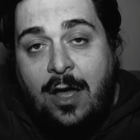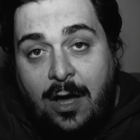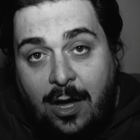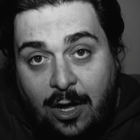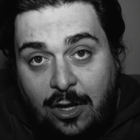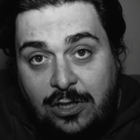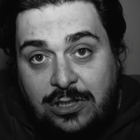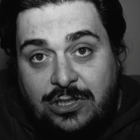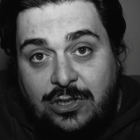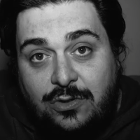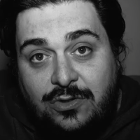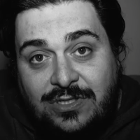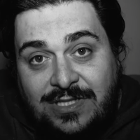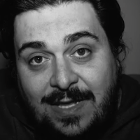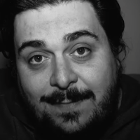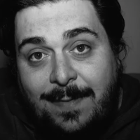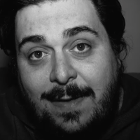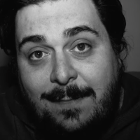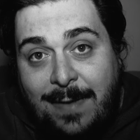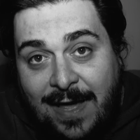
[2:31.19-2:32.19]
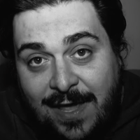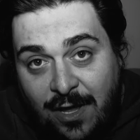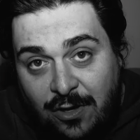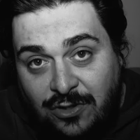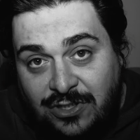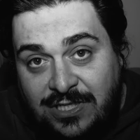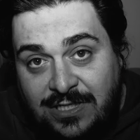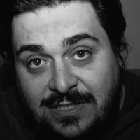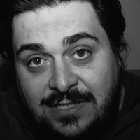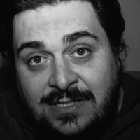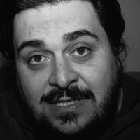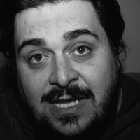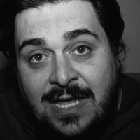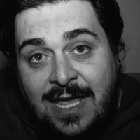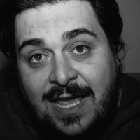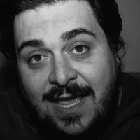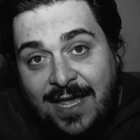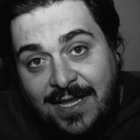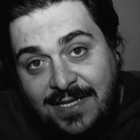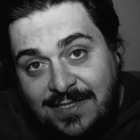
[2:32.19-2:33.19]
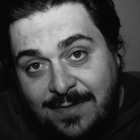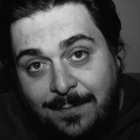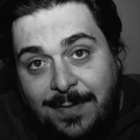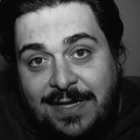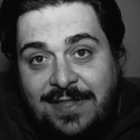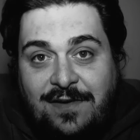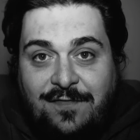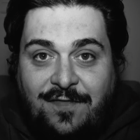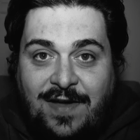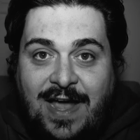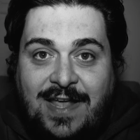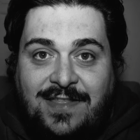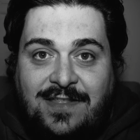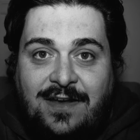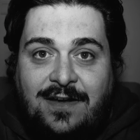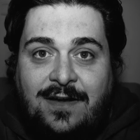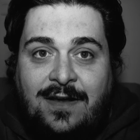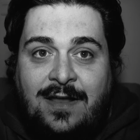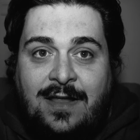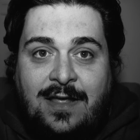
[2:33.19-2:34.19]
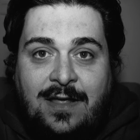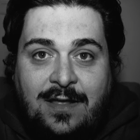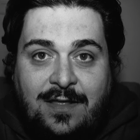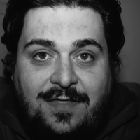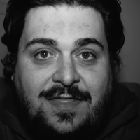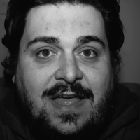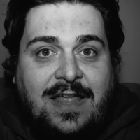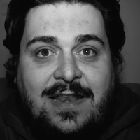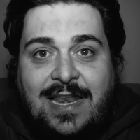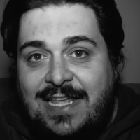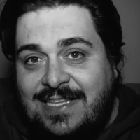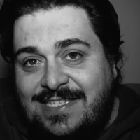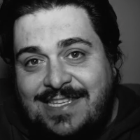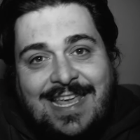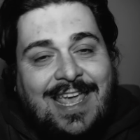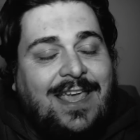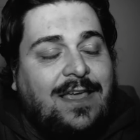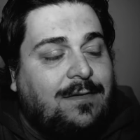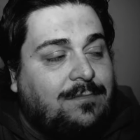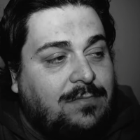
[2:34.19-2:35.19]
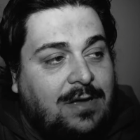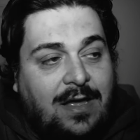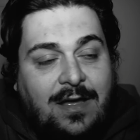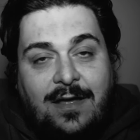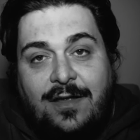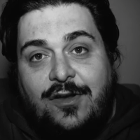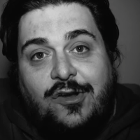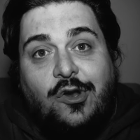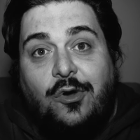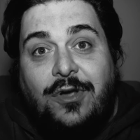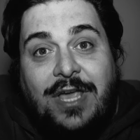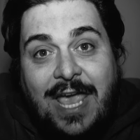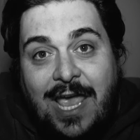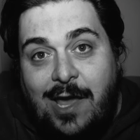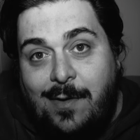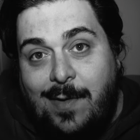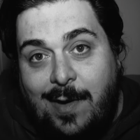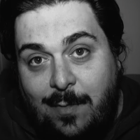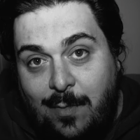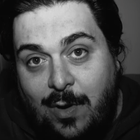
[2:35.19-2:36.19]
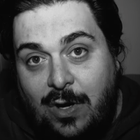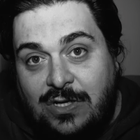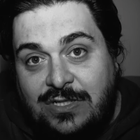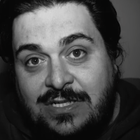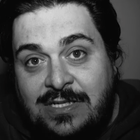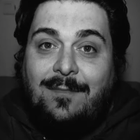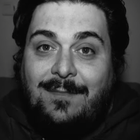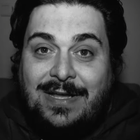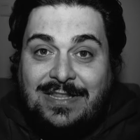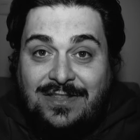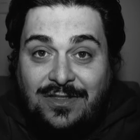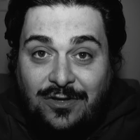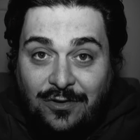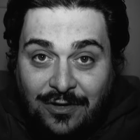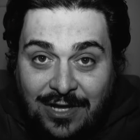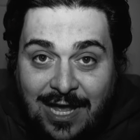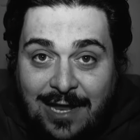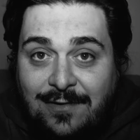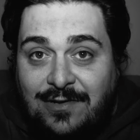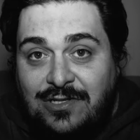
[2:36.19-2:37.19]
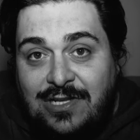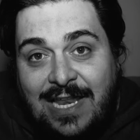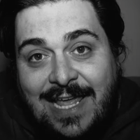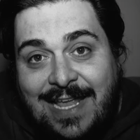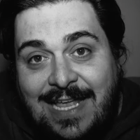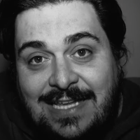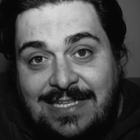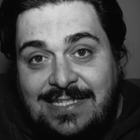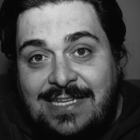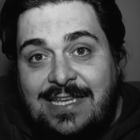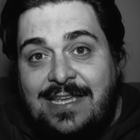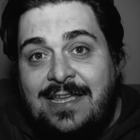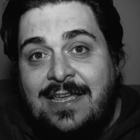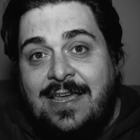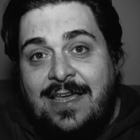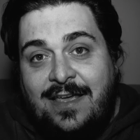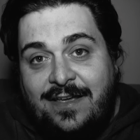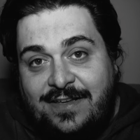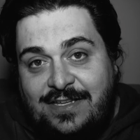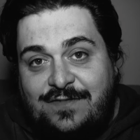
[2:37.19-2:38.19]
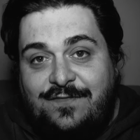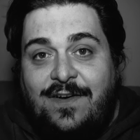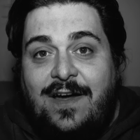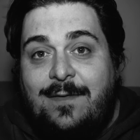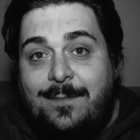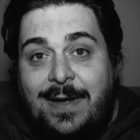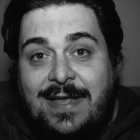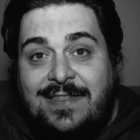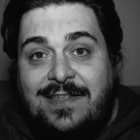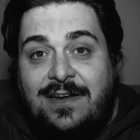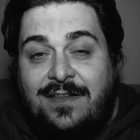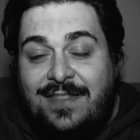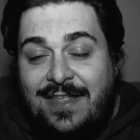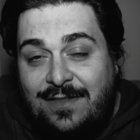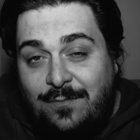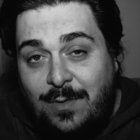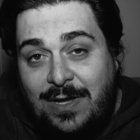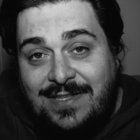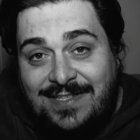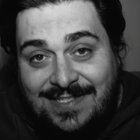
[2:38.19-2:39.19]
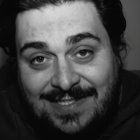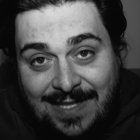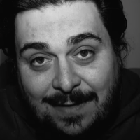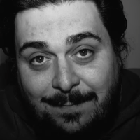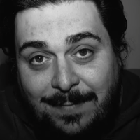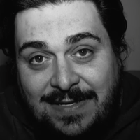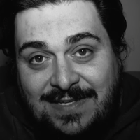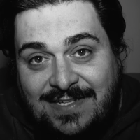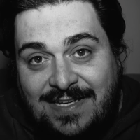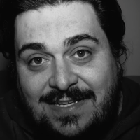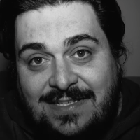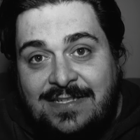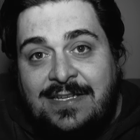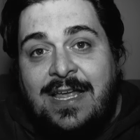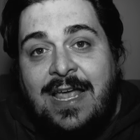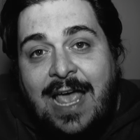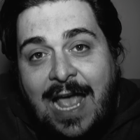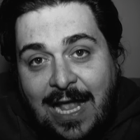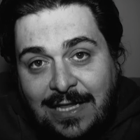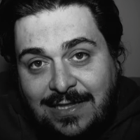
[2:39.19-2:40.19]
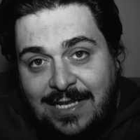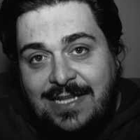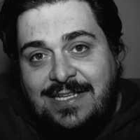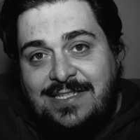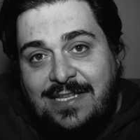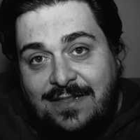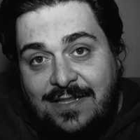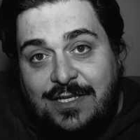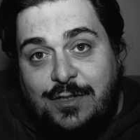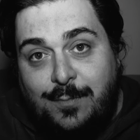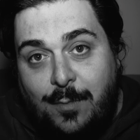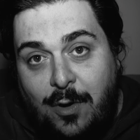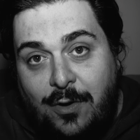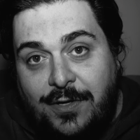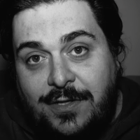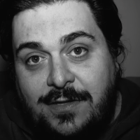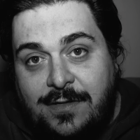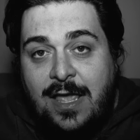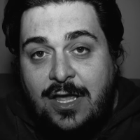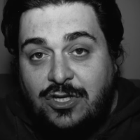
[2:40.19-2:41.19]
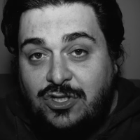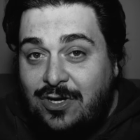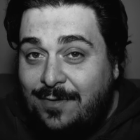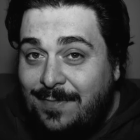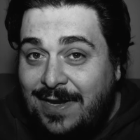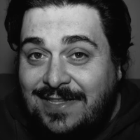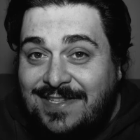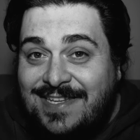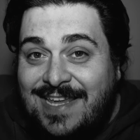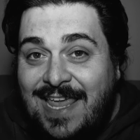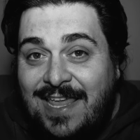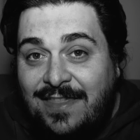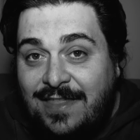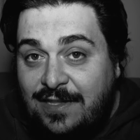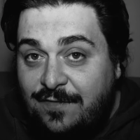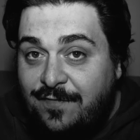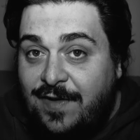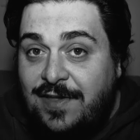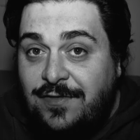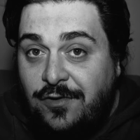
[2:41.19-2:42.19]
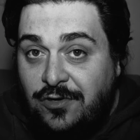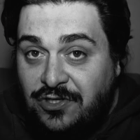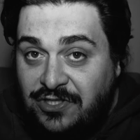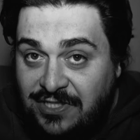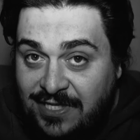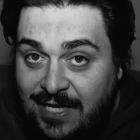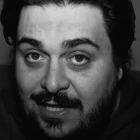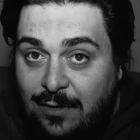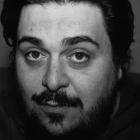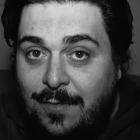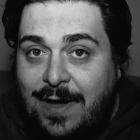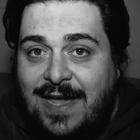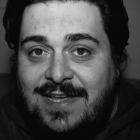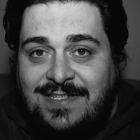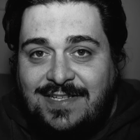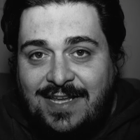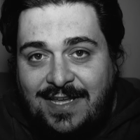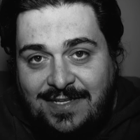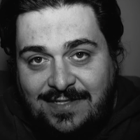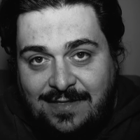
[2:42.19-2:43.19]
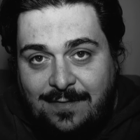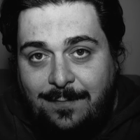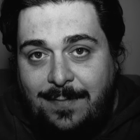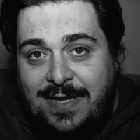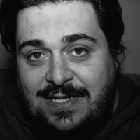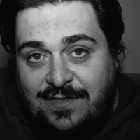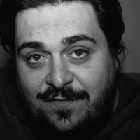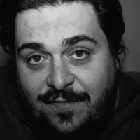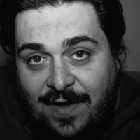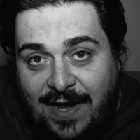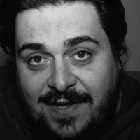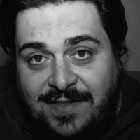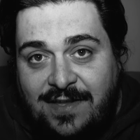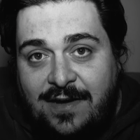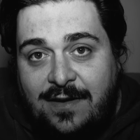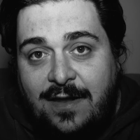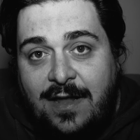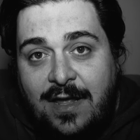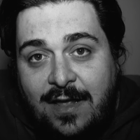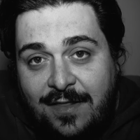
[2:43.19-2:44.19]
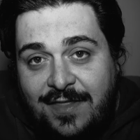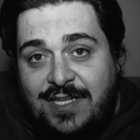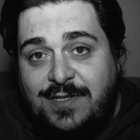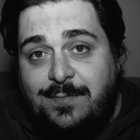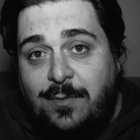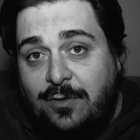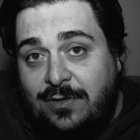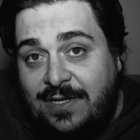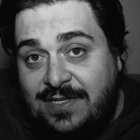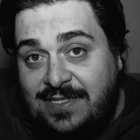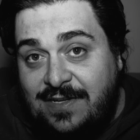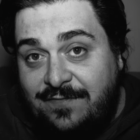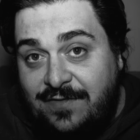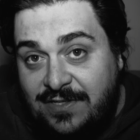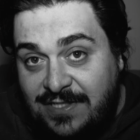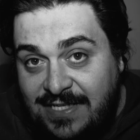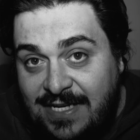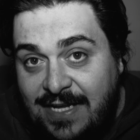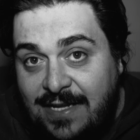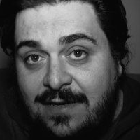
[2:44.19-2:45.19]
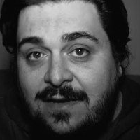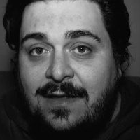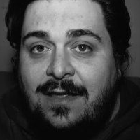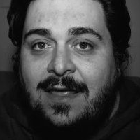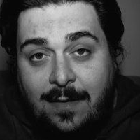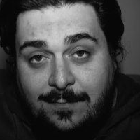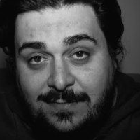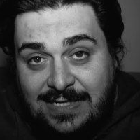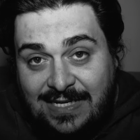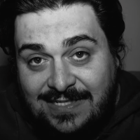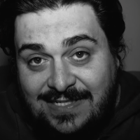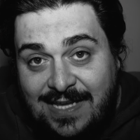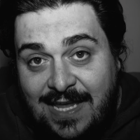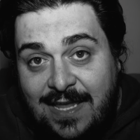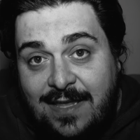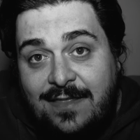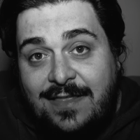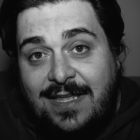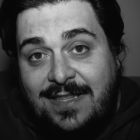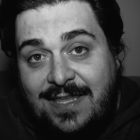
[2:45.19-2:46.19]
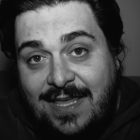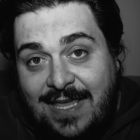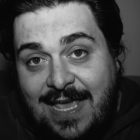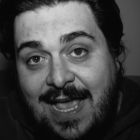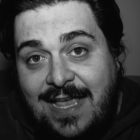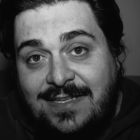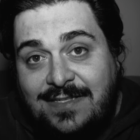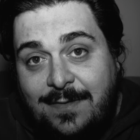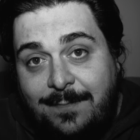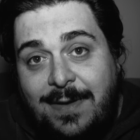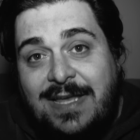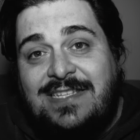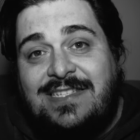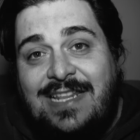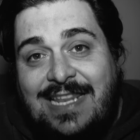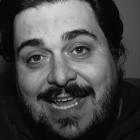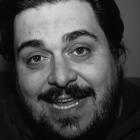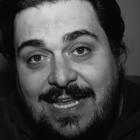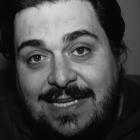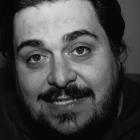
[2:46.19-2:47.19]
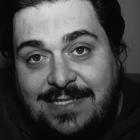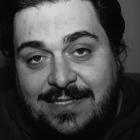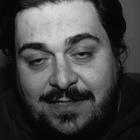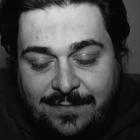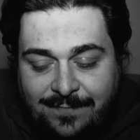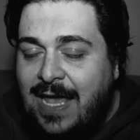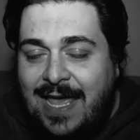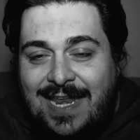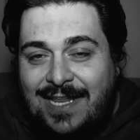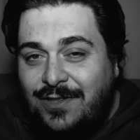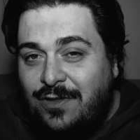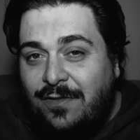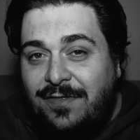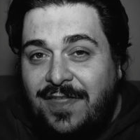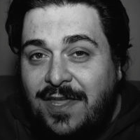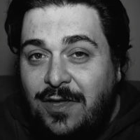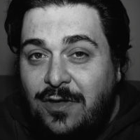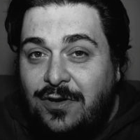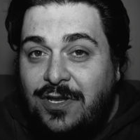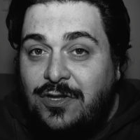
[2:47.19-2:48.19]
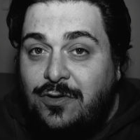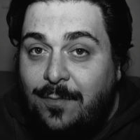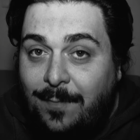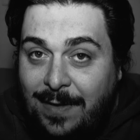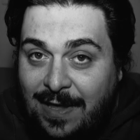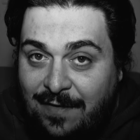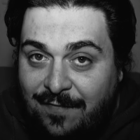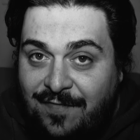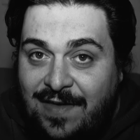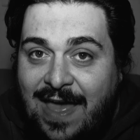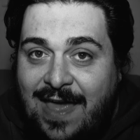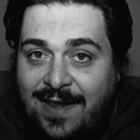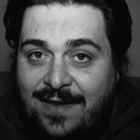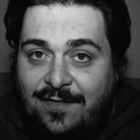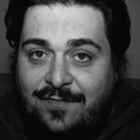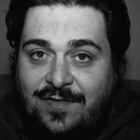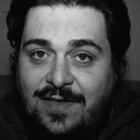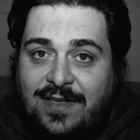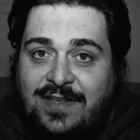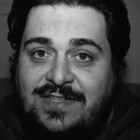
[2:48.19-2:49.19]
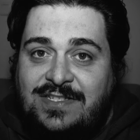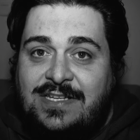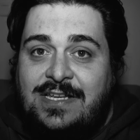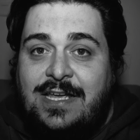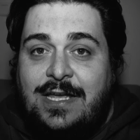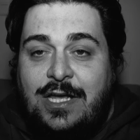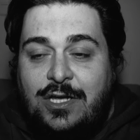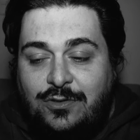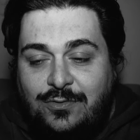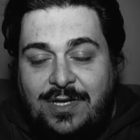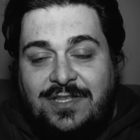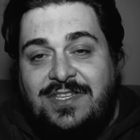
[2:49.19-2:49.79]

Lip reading: Also, Stipe Miocic is a better fighter than, let's say, Nogueira was. But Nogueira's legacy is far better than what Stipe's is, at least at this point. So I'm not saying that Fedor skill-wise is the best fighter this sport has ever seen, just saying that he has the best legacy. And I don't think you need to be a fan of his to